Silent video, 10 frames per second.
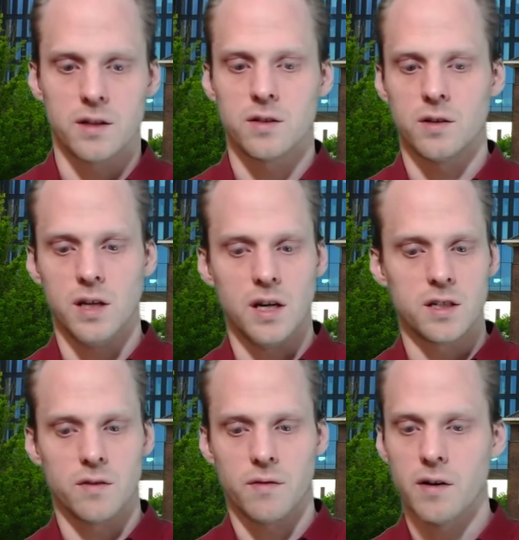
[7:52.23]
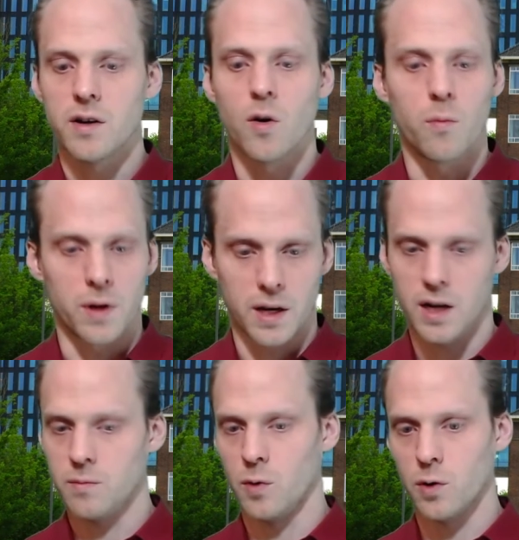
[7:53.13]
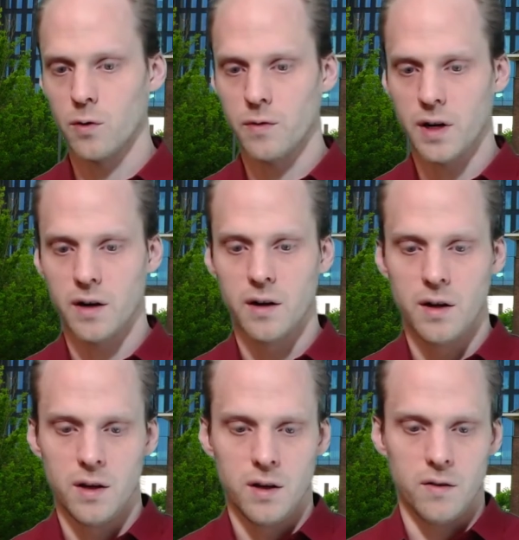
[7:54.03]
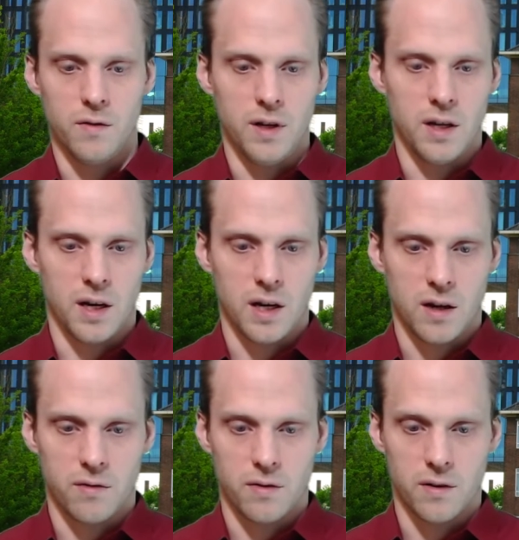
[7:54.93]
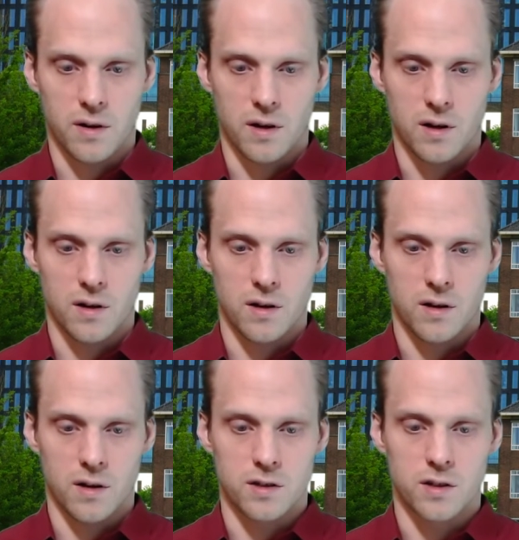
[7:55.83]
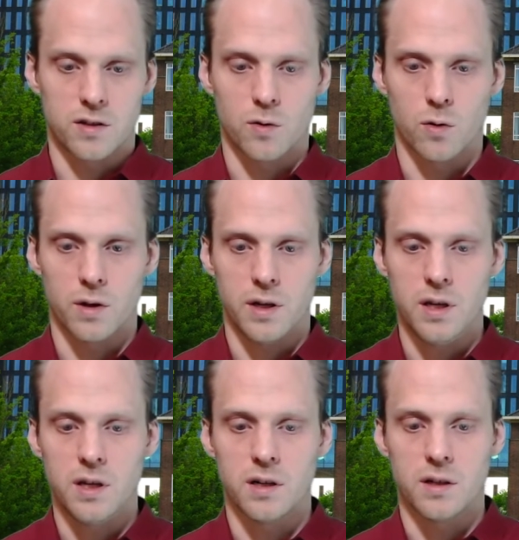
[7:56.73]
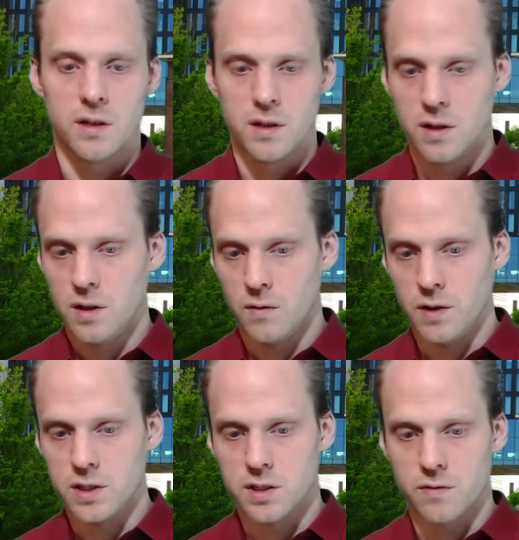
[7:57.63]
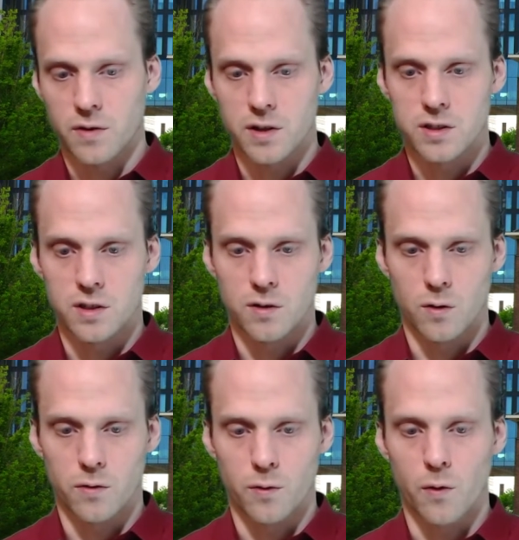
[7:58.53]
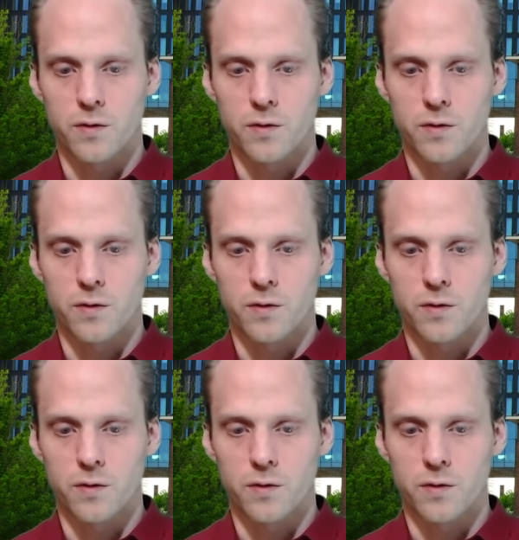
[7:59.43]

So here's a very complicated model where we have uh, a score here, which is a function of, of